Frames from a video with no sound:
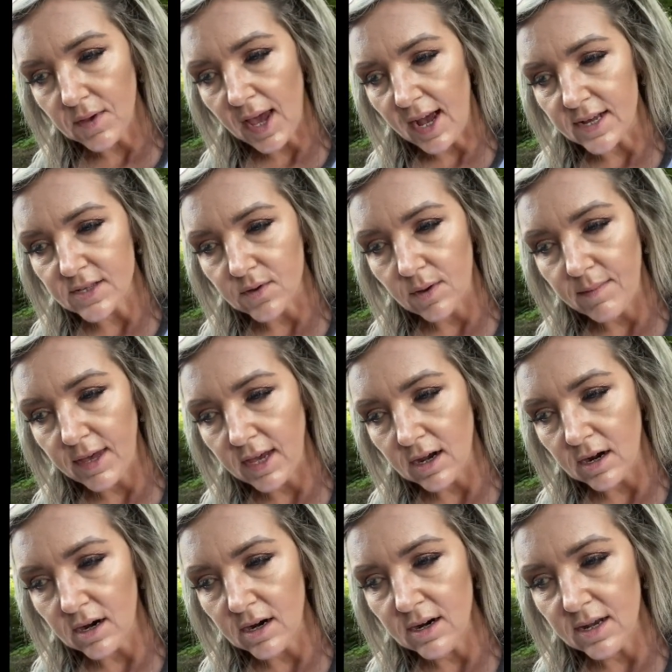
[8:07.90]
So I'm
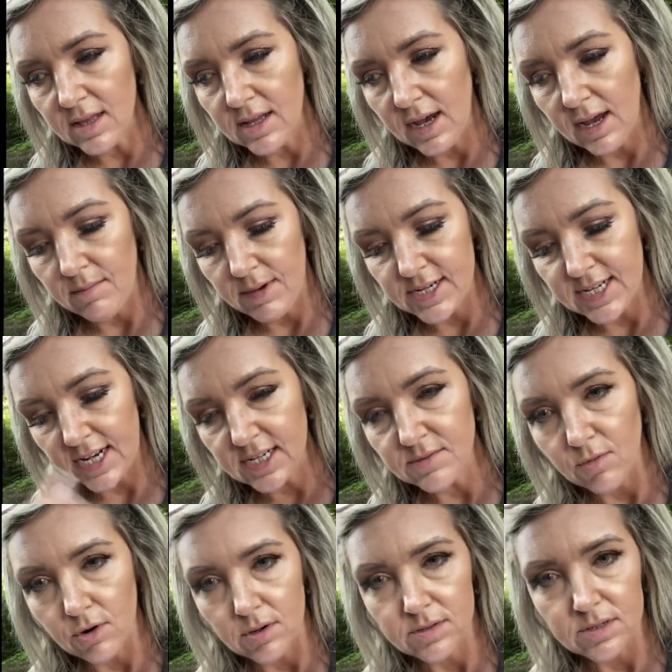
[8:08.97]
here, and then my day
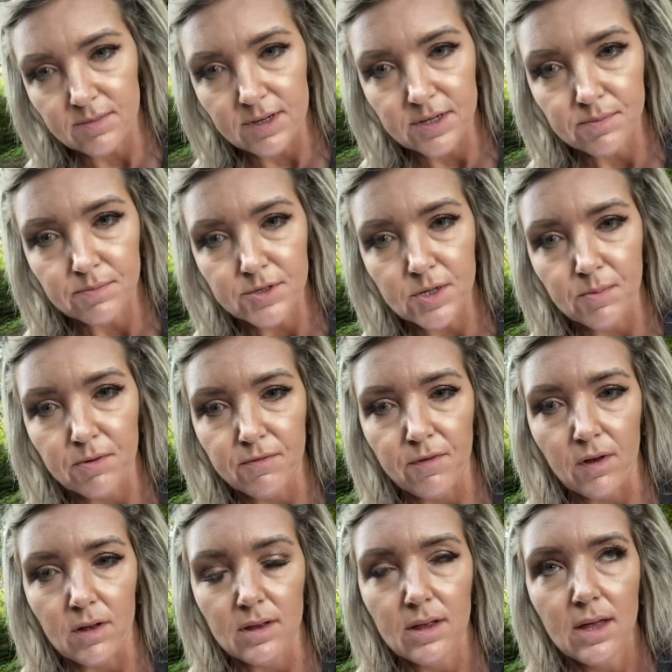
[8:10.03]
tomorrow is going to be super
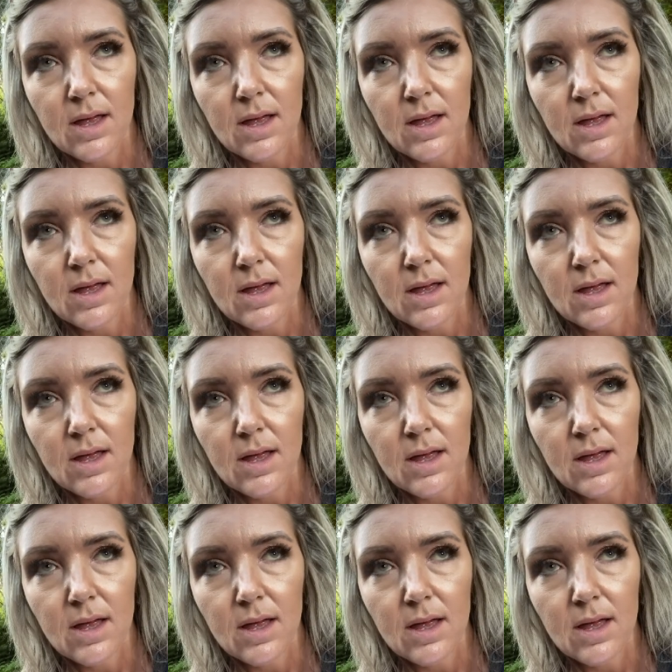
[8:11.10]
full.